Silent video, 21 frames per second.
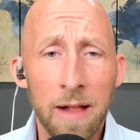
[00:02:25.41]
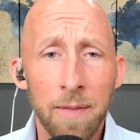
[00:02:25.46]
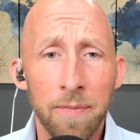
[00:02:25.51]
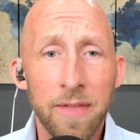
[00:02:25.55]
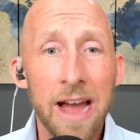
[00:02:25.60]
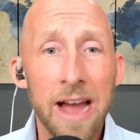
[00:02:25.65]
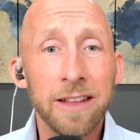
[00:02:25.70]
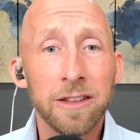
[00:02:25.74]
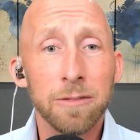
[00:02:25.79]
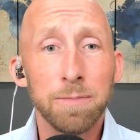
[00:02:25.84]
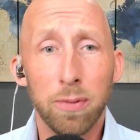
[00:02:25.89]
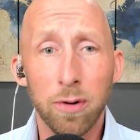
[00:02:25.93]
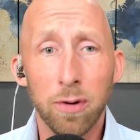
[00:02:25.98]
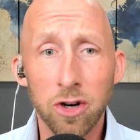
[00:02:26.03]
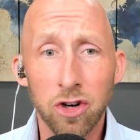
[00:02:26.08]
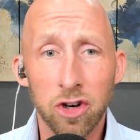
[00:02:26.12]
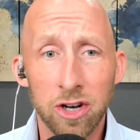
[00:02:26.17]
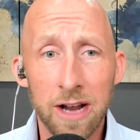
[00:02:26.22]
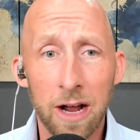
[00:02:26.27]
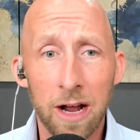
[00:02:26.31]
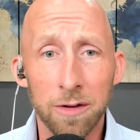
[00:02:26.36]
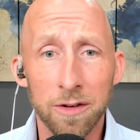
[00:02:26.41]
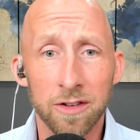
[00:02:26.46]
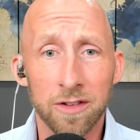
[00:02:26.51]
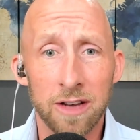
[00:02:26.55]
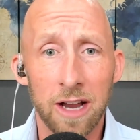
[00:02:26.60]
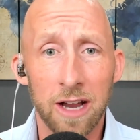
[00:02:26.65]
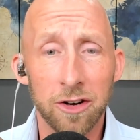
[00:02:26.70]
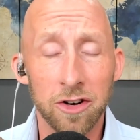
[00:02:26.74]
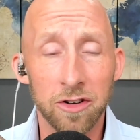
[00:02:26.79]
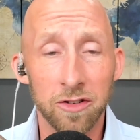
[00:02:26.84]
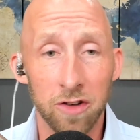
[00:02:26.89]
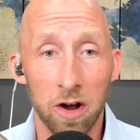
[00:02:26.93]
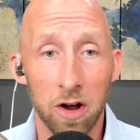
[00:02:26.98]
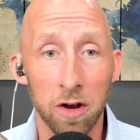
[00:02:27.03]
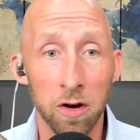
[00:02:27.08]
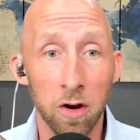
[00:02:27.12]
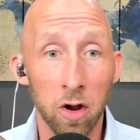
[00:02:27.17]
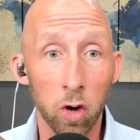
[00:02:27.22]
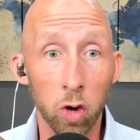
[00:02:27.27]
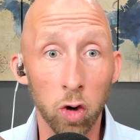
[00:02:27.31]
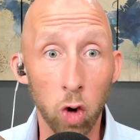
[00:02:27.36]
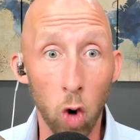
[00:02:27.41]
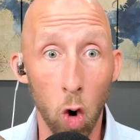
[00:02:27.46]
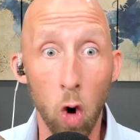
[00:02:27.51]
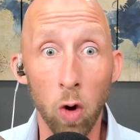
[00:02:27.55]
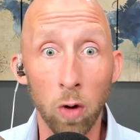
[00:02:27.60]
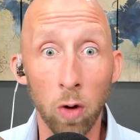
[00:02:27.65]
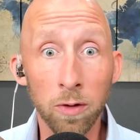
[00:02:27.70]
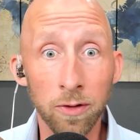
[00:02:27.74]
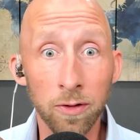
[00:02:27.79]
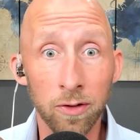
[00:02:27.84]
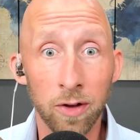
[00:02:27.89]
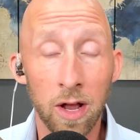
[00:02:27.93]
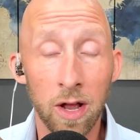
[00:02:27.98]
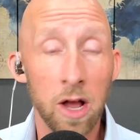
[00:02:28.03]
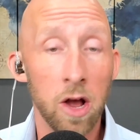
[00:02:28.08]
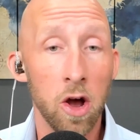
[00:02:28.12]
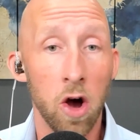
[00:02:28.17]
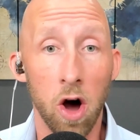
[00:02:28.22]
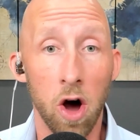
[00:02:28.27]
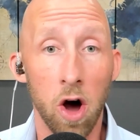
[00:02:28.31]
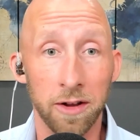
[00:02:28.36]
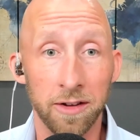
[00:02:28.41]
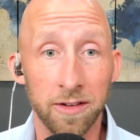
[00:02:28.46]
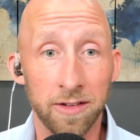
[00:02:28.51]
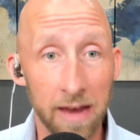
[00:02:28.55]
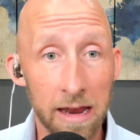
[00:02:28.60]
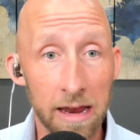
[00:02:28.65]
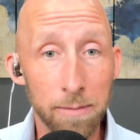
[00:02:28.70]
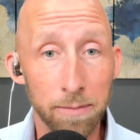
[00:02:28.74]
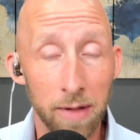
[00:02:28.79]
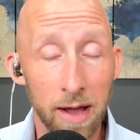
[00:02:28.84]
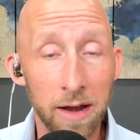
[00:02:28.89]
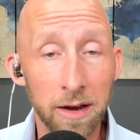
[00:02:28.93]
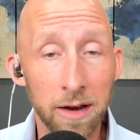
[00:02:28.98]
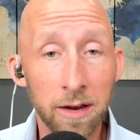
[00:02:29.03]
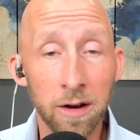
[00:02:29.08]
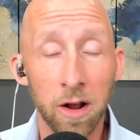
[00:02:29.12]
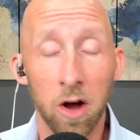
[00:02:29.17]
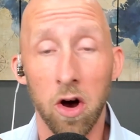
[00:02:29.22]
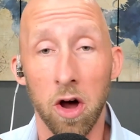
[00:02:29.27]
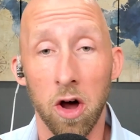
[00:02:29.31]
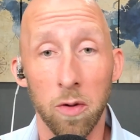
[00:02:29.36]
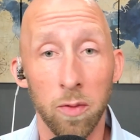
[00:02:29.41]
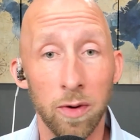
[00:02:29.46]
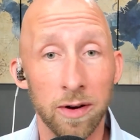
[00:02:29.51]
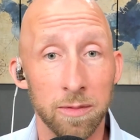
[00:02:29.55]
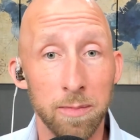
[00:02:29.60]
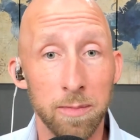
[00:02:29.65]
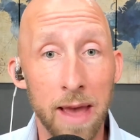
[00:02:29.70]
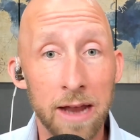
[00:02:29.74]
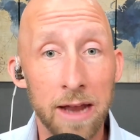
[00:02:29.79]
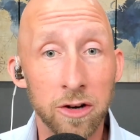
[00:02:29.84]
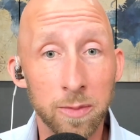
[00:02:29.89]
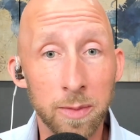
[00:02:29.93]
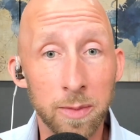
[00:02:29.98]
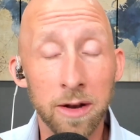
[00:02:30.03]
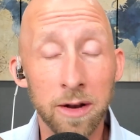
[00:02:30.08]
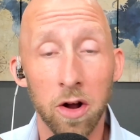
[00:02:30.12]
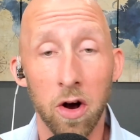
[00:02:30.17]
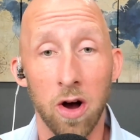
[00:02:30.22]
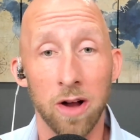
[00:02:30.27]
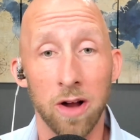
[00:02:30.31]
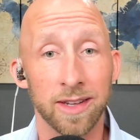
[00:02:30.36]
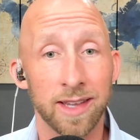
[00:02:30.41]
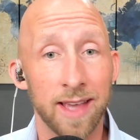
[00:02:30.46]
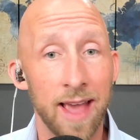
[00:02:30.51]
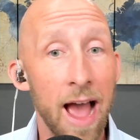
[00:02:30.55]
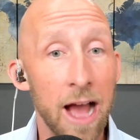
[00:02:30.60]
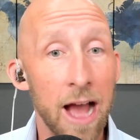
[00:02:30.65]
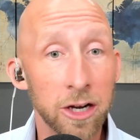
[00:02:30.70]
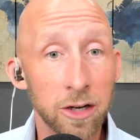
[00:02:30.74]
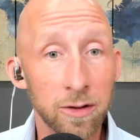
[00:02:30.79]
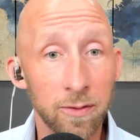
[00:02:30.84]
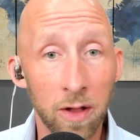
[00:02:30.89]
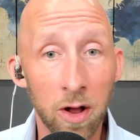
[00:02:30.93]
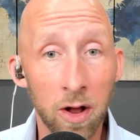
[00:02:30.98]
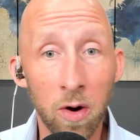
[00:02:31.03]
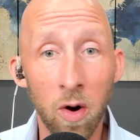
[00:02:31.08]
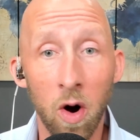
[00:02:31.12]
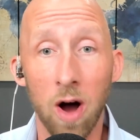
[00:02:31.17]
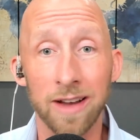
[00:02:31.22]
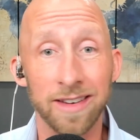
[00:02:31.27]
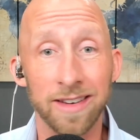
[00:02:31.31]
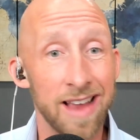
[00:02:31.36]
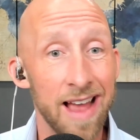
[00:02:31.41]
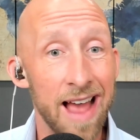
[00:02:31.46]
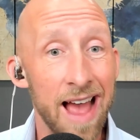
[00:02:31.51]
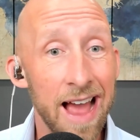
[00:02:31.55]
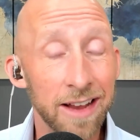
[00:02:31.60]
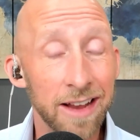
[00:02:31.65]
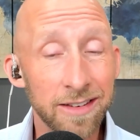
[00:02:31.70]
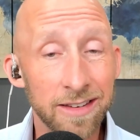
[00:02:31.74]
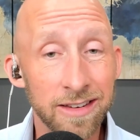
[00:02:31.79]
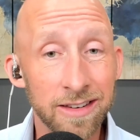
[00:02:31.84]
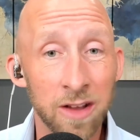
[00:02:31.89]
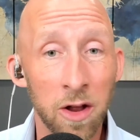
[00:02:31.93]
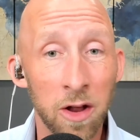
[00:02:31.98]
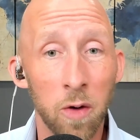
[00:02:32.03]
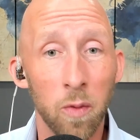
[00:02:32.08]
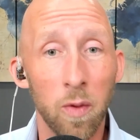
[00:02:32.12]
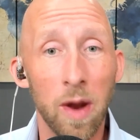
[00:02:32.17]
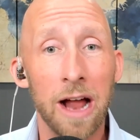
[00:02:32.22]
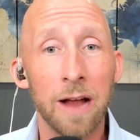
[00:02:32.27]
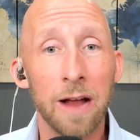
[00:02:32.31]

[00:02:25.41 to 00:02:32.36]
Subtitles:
That's pushing out discussions on goals, on estate planning, on risk management, on cash flow, on taxes, right?